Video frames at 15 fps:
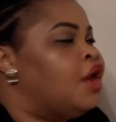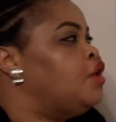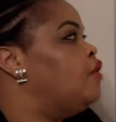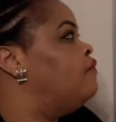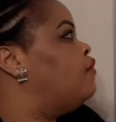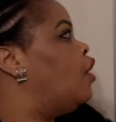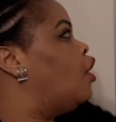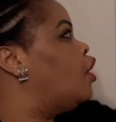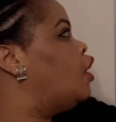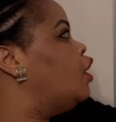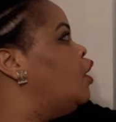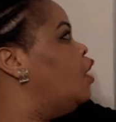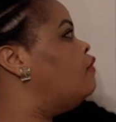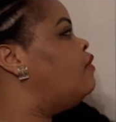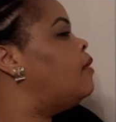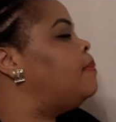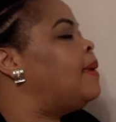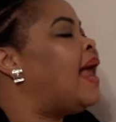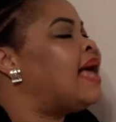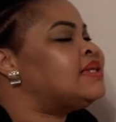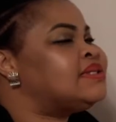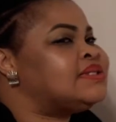you've got
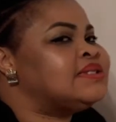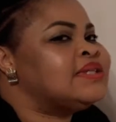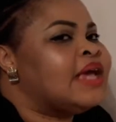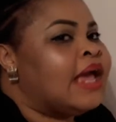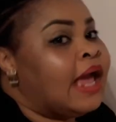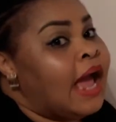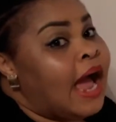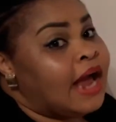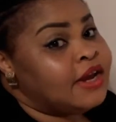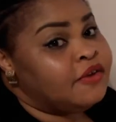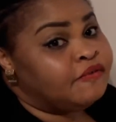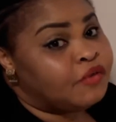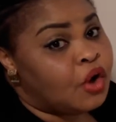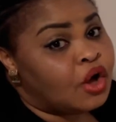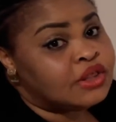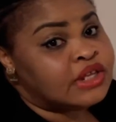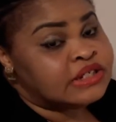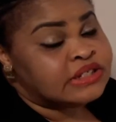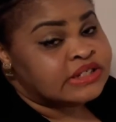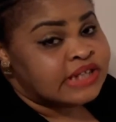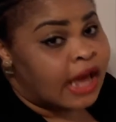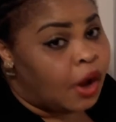chloroplast, and you've got the
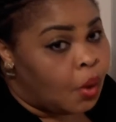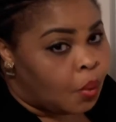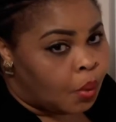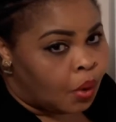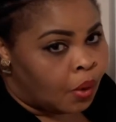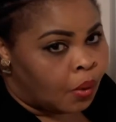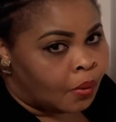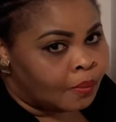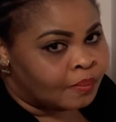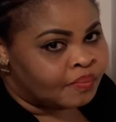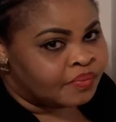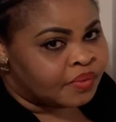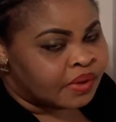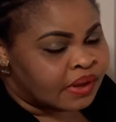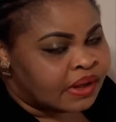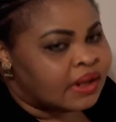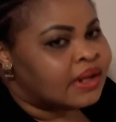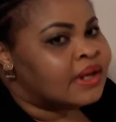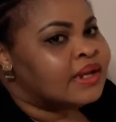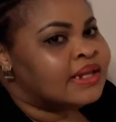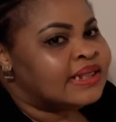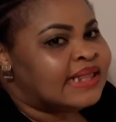cell wall.
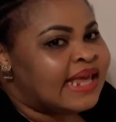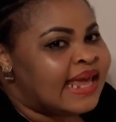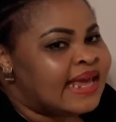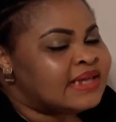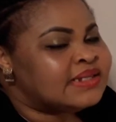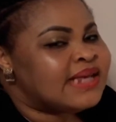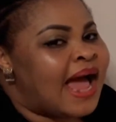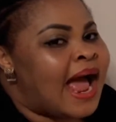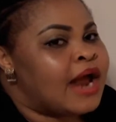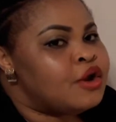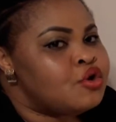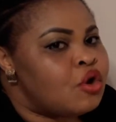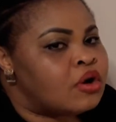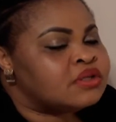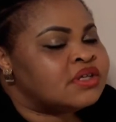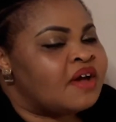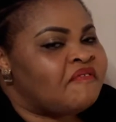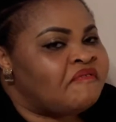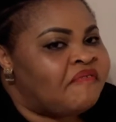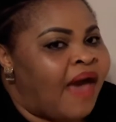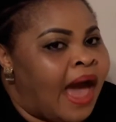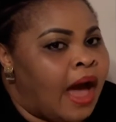These are not
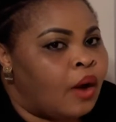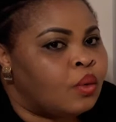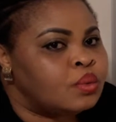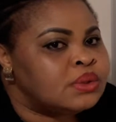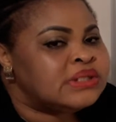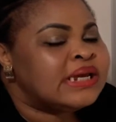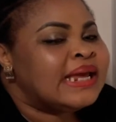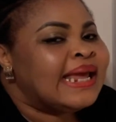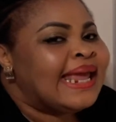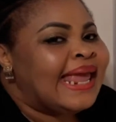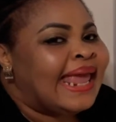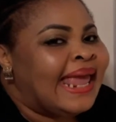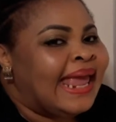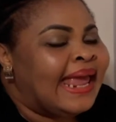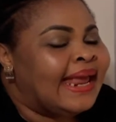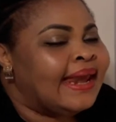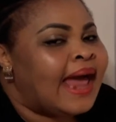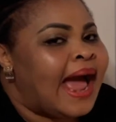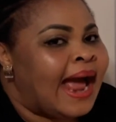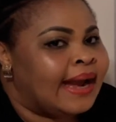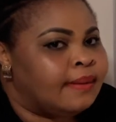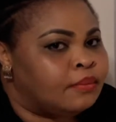found in
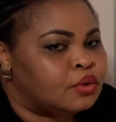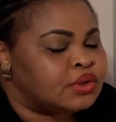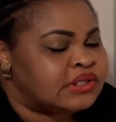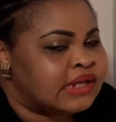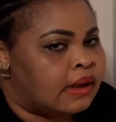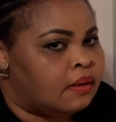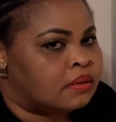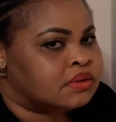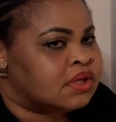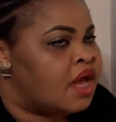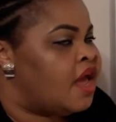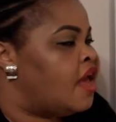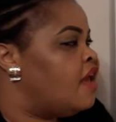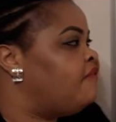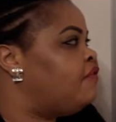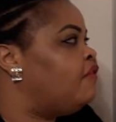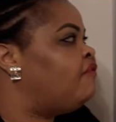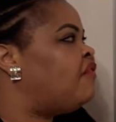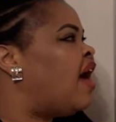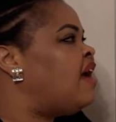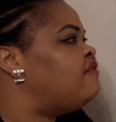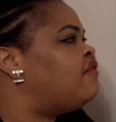animal cells. If you
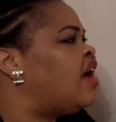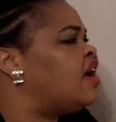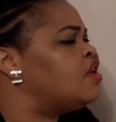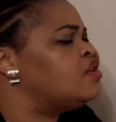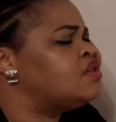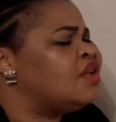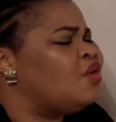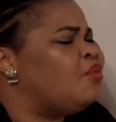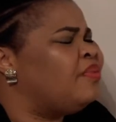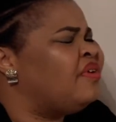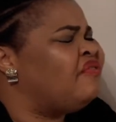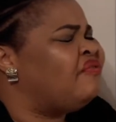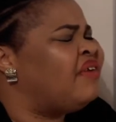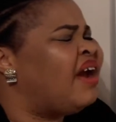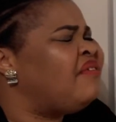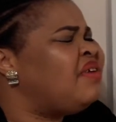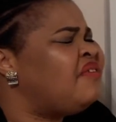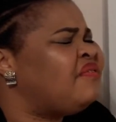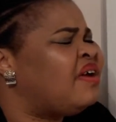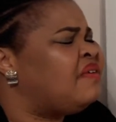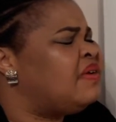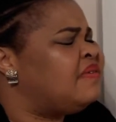find vacuoles, they will be very,
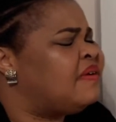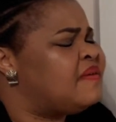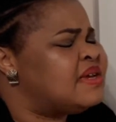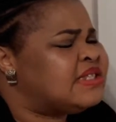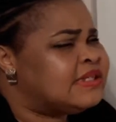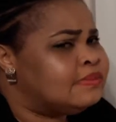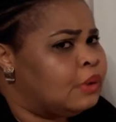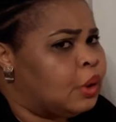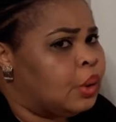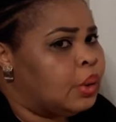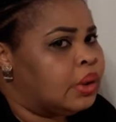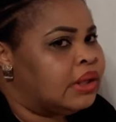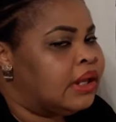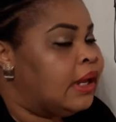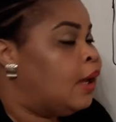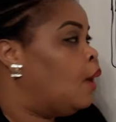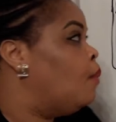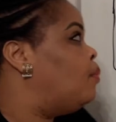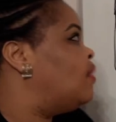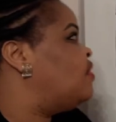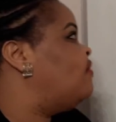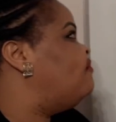very, very small.
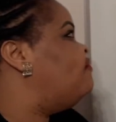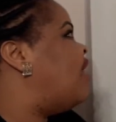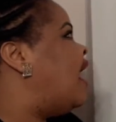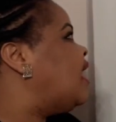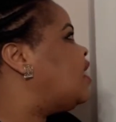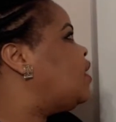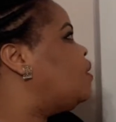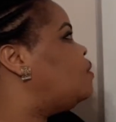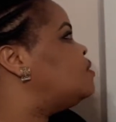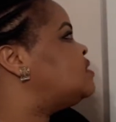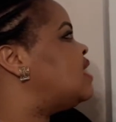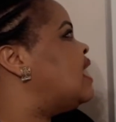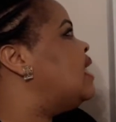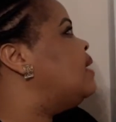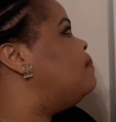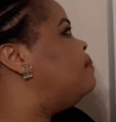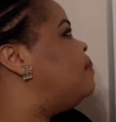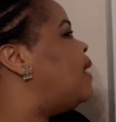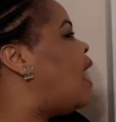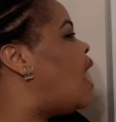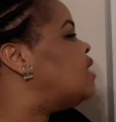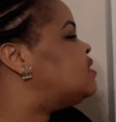But the vacuoles in
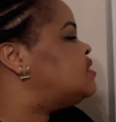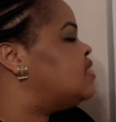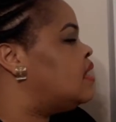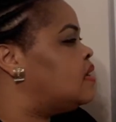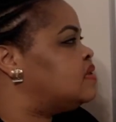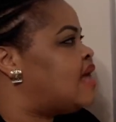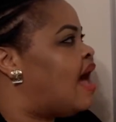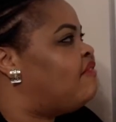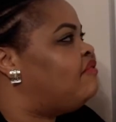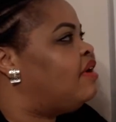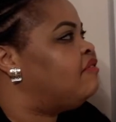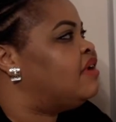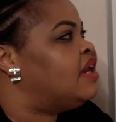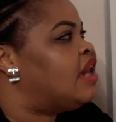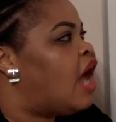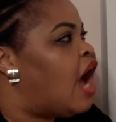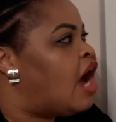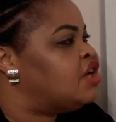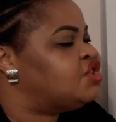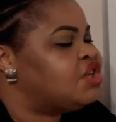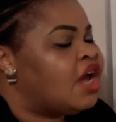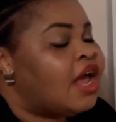plant cells are very
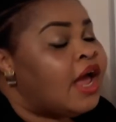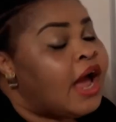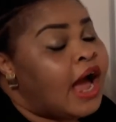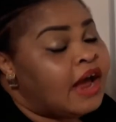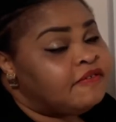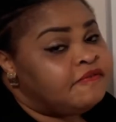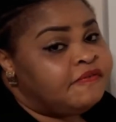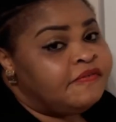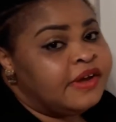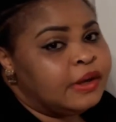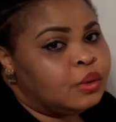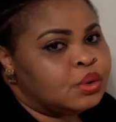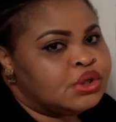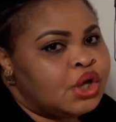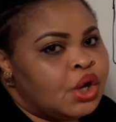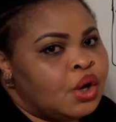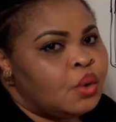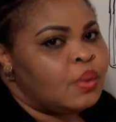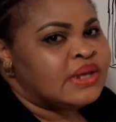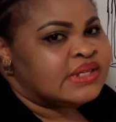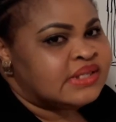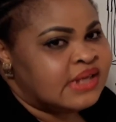large and filled
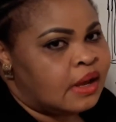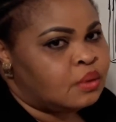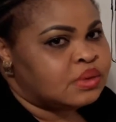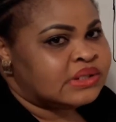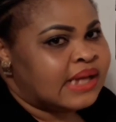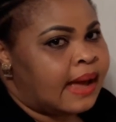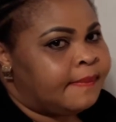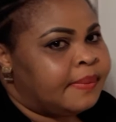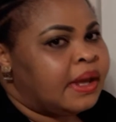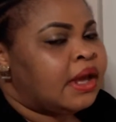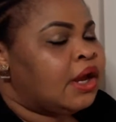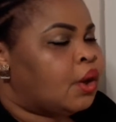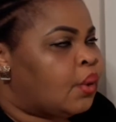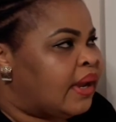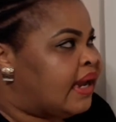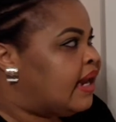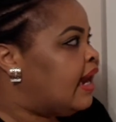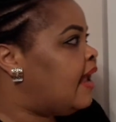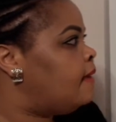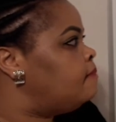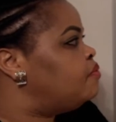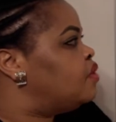with cell sap. Quickly,
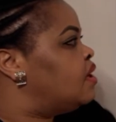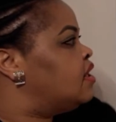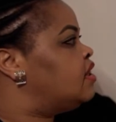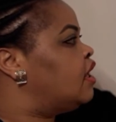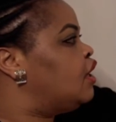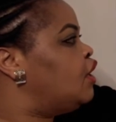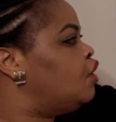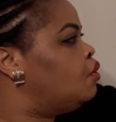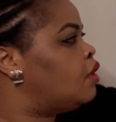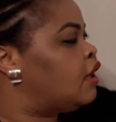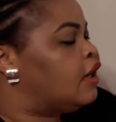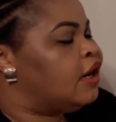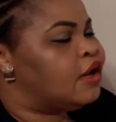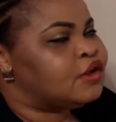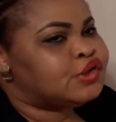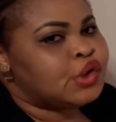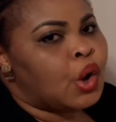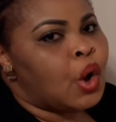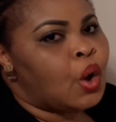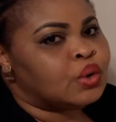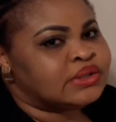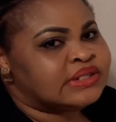the nucleus
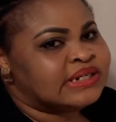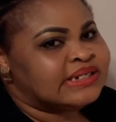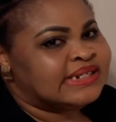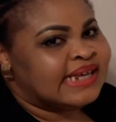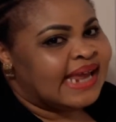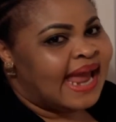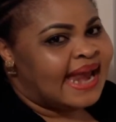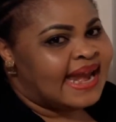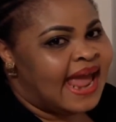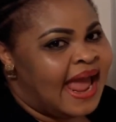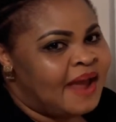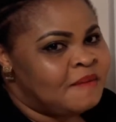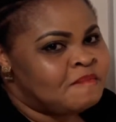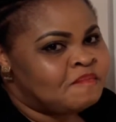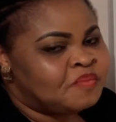holds the DNA.